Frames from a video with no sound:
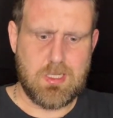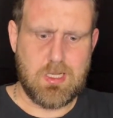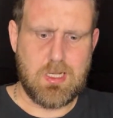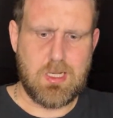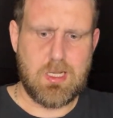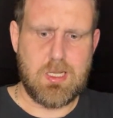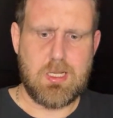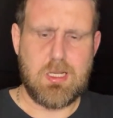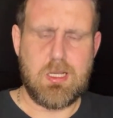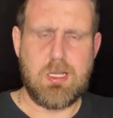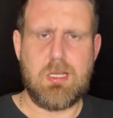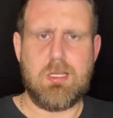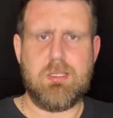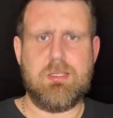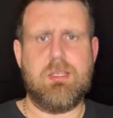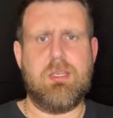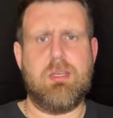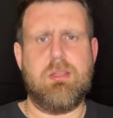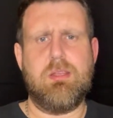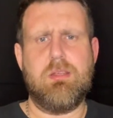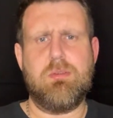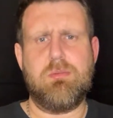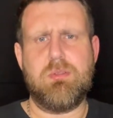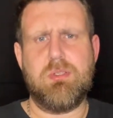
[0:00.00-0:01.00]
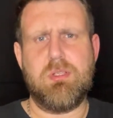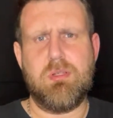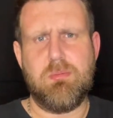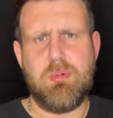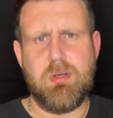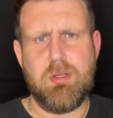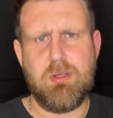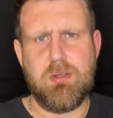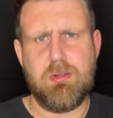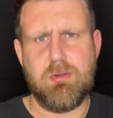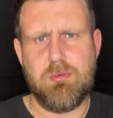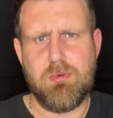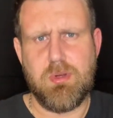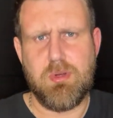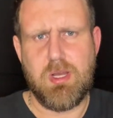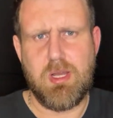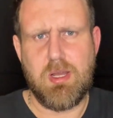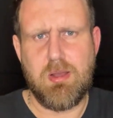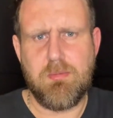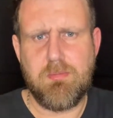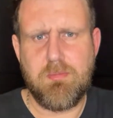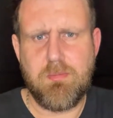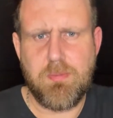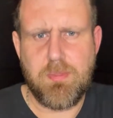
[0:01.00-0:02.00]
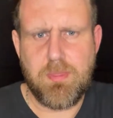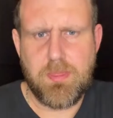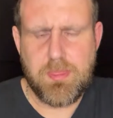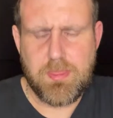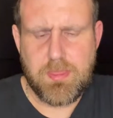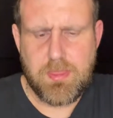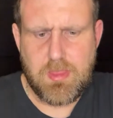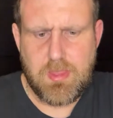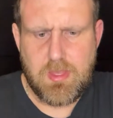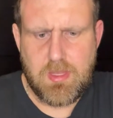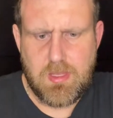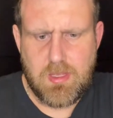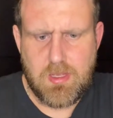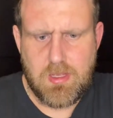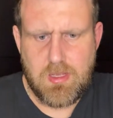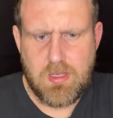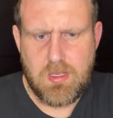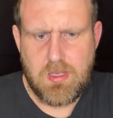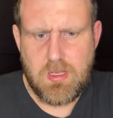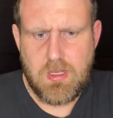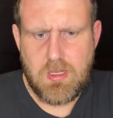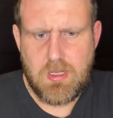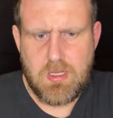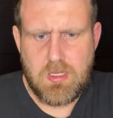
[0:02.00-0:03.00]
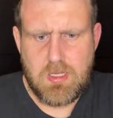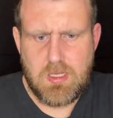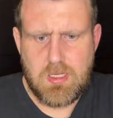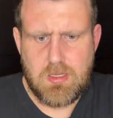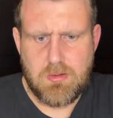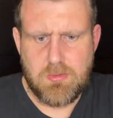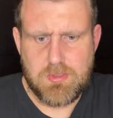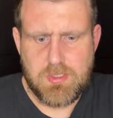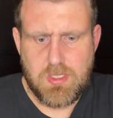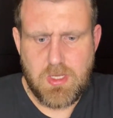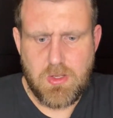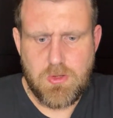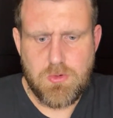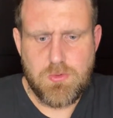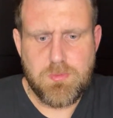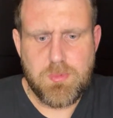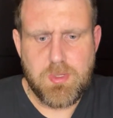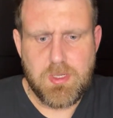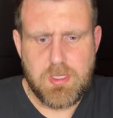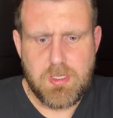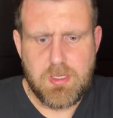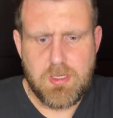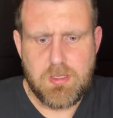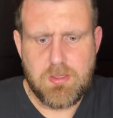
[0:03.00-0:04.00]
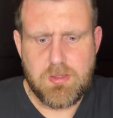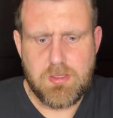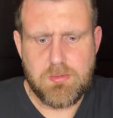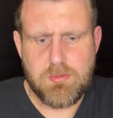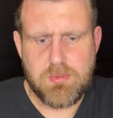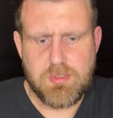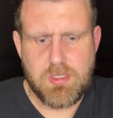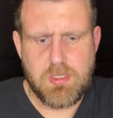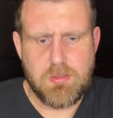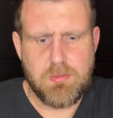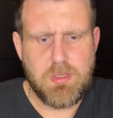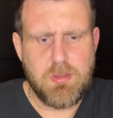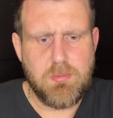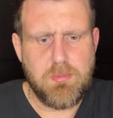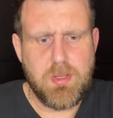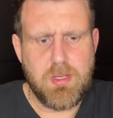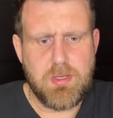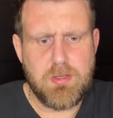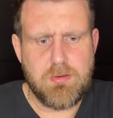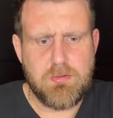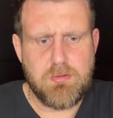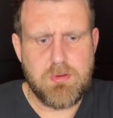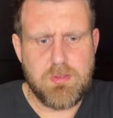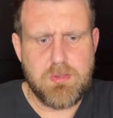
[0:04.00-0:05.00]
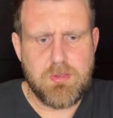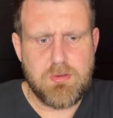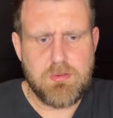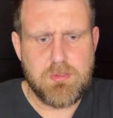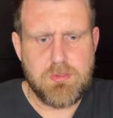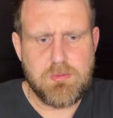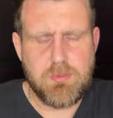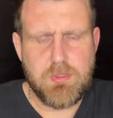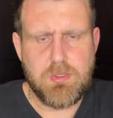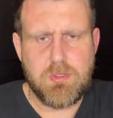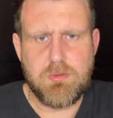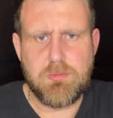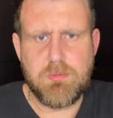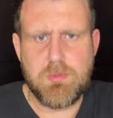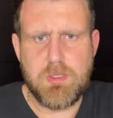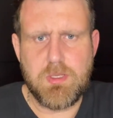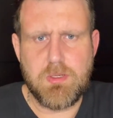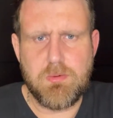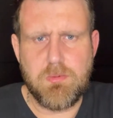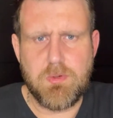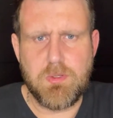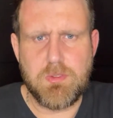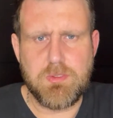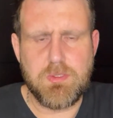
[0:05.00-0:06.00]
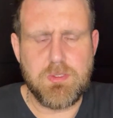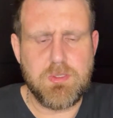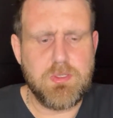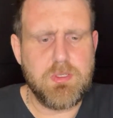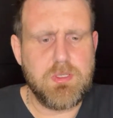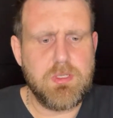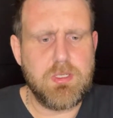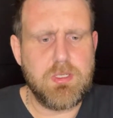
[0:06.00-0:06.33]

Ah, yeah, this was the bundle where I was hoping there was going to be a Penta in there as well, but there wasn't.